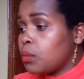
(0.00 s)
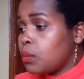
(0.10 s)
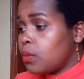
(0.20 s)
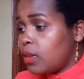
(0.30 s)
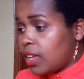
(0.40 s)

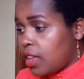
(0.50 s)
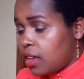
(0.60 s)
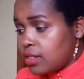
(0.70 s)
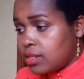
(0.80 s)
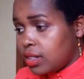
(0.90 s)
the Kenya
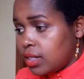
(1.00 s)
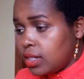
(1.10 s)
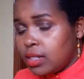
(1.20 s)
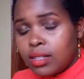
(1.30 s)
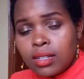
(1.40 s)
seed,
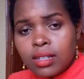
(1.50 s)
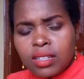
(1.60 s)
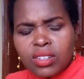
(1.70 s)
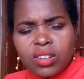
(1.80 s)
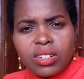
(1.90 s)
it's
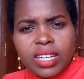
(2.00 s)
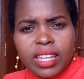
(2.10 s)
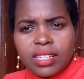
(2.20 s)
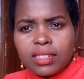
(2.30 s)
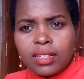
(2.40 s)
called Kenya
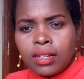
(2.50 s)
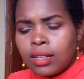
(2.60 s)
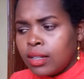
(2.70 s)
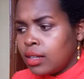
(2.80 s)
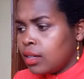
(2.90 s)
seed.
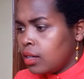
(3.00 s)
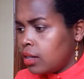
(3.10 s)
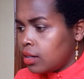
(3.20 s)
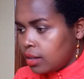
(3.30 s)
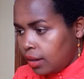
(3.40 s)

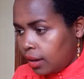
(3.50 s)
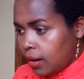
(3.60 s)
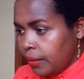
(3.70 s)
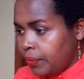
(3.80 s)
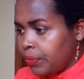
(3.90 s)

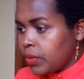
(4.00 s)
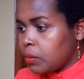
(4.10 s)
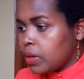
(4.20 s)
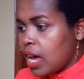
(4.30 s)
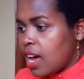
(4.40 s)
Yeah, we
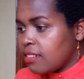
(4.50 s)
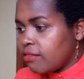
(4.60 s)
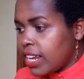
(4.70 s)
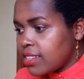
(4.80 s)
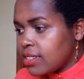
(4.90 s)
have
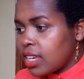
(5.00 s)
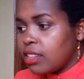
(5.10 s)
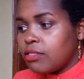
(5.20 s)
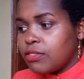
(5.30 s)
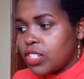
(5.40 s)
large scale
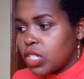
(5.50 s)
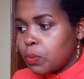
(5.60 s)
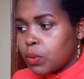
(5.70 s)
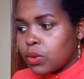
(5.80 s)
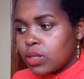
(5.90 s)
fish
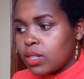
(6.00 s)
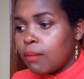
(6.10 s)
processing